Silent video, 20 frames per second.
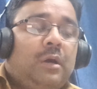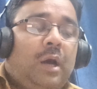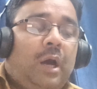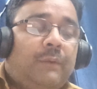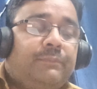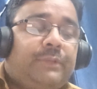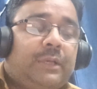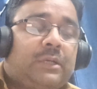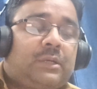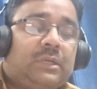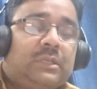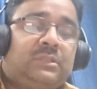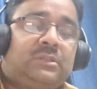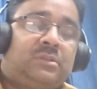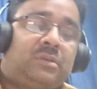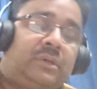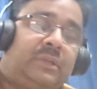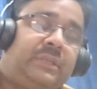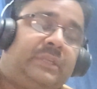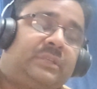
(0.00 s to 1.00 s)
of the
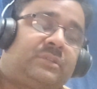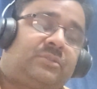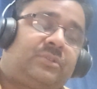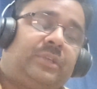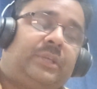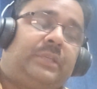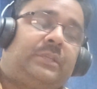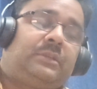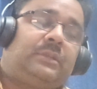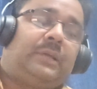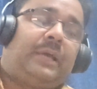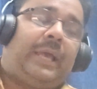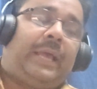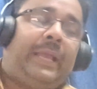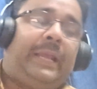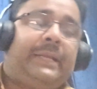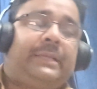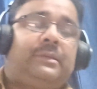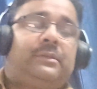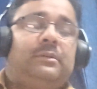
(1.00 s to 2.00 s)
concerned state
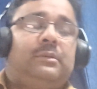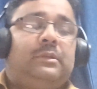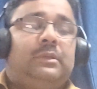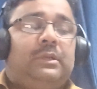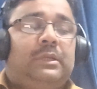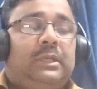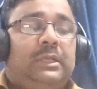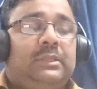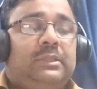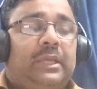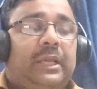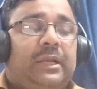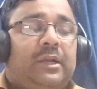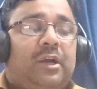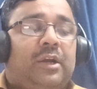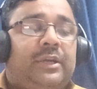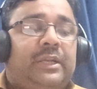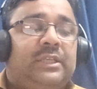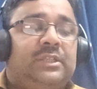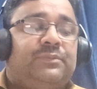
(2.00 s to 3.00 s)
act in the
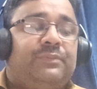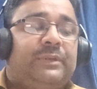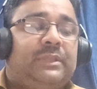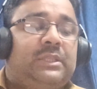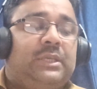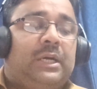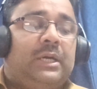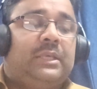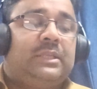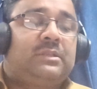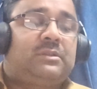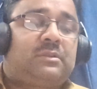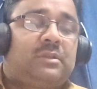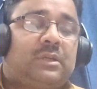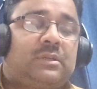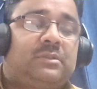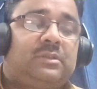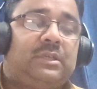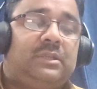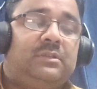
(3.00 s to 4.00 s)
accordance with the
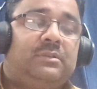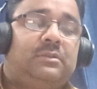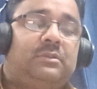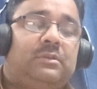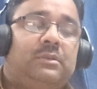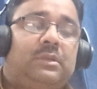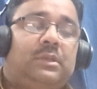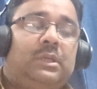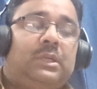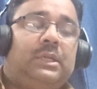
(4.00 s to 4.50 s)
instructions